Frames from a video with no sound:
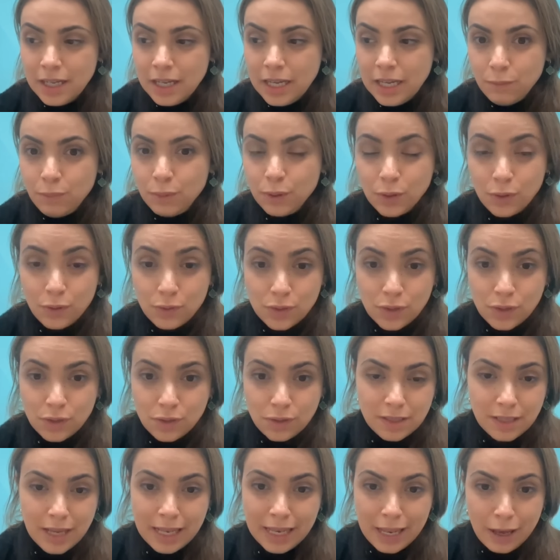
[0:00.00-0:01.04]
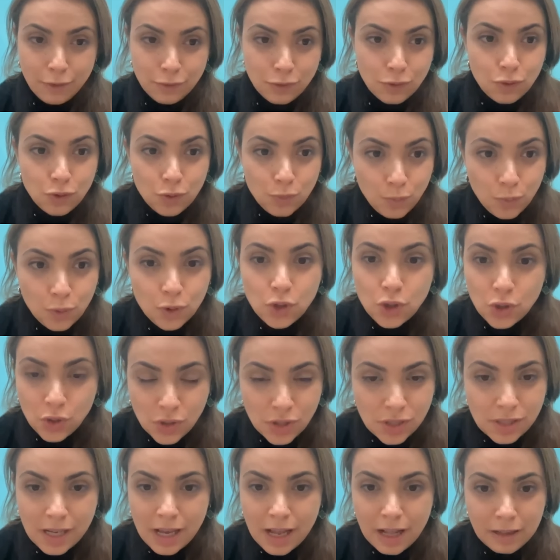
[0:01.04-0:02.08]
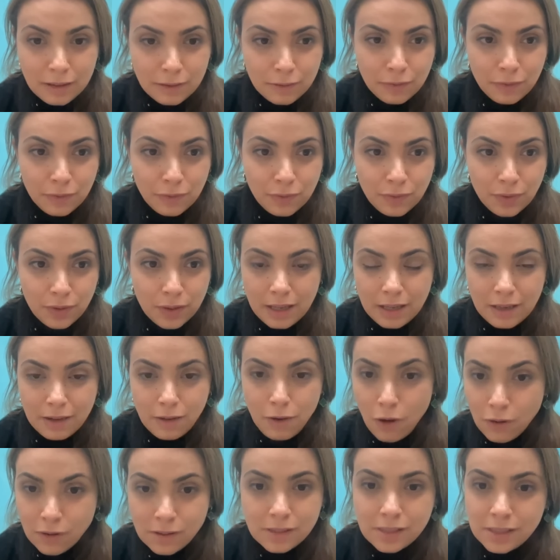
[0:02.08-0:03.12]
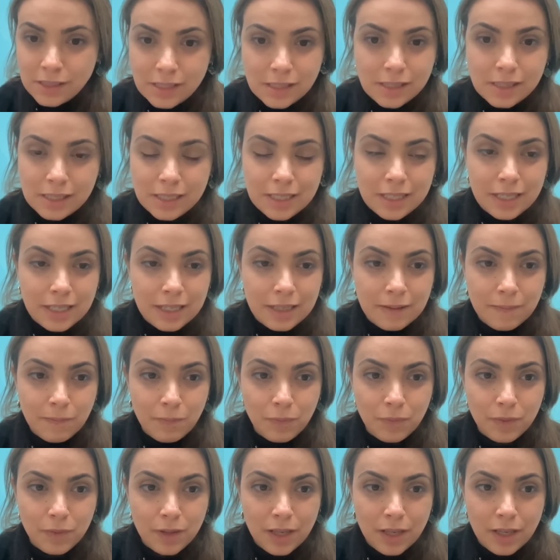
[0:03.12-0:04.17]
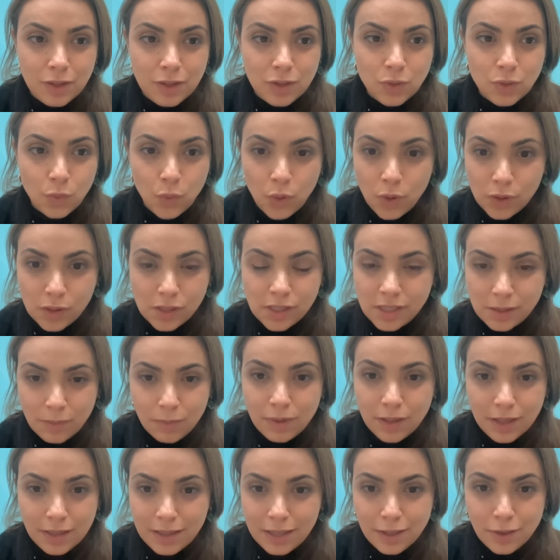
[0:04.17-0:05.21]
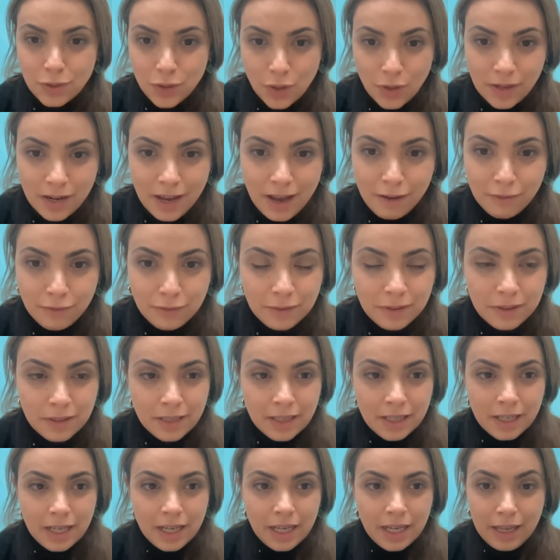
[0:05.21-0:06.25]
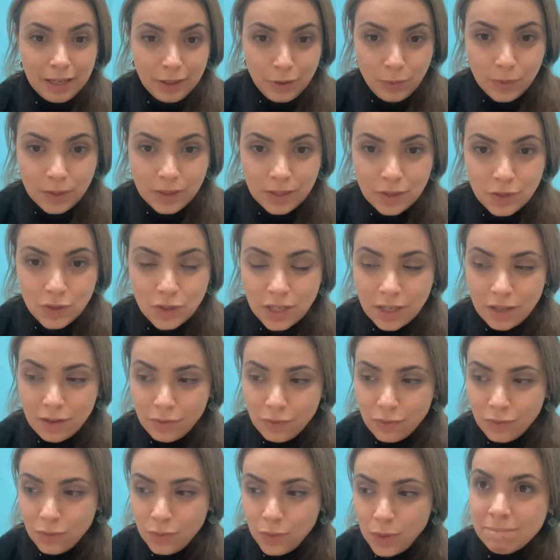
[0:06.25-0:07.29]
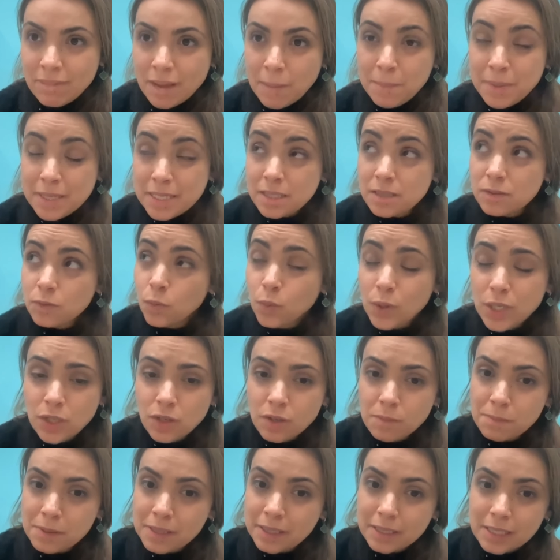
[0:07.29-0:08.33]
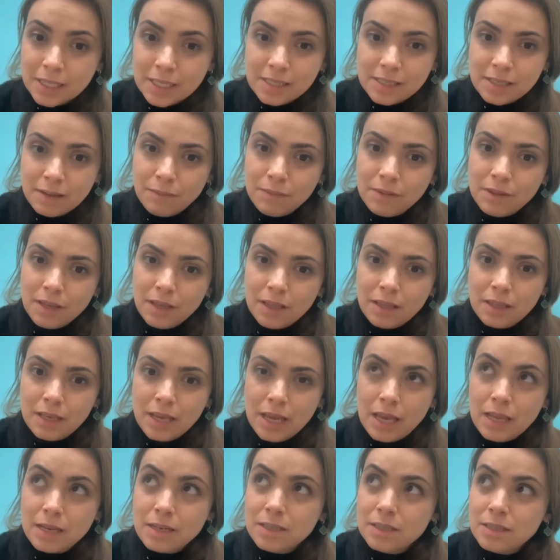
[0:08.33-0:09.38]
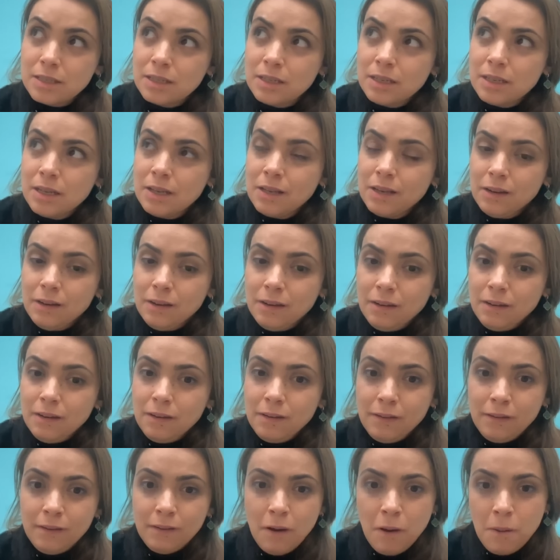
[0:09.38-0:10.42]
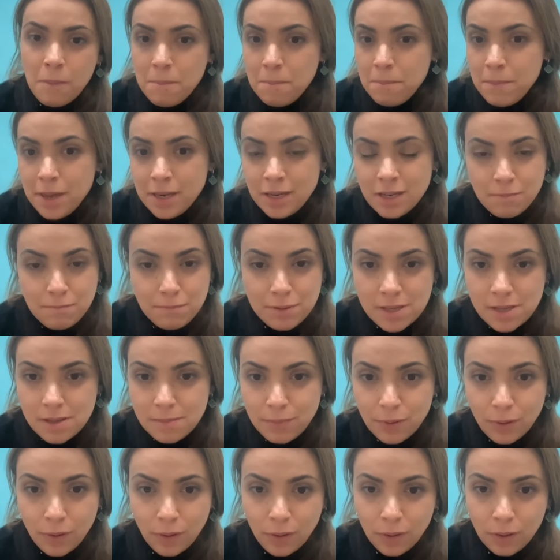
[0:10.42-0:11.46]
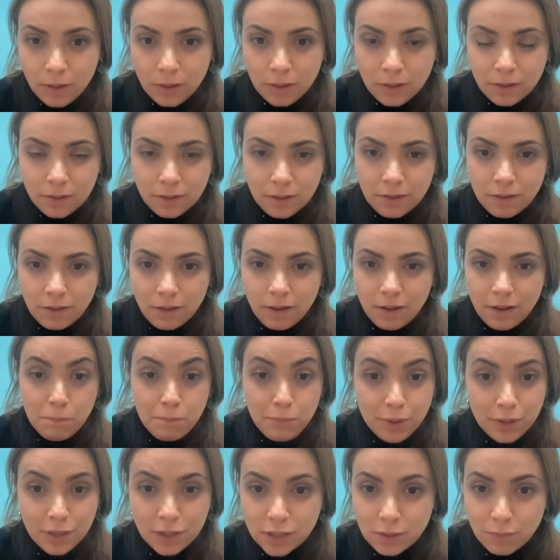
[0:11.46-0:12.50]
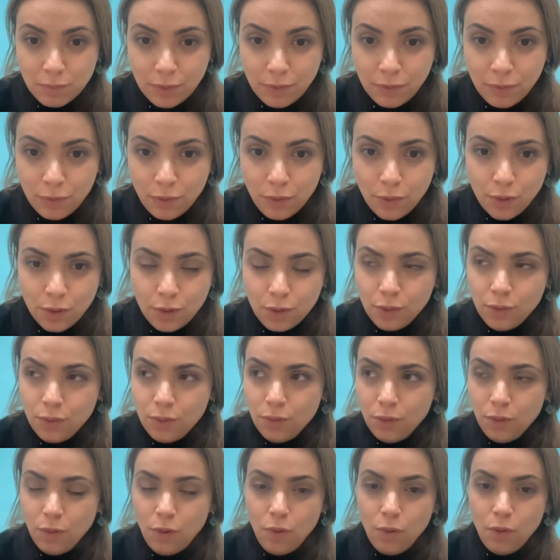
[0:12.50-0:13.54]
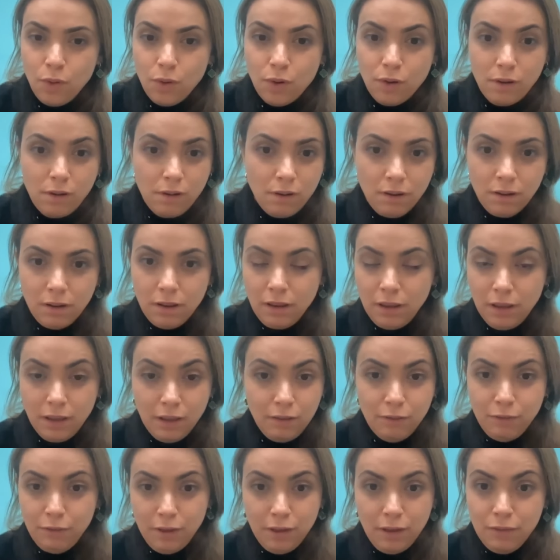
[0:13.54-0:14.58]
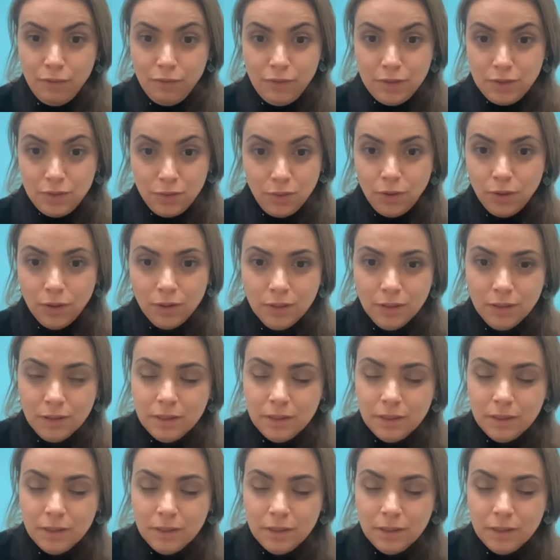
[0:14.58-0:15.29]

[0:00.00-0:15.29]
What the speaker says: because it allows you to push yourself constantly towards something that you don't have and you want to achieve. But when you're building something that not many people built before you, or if at all,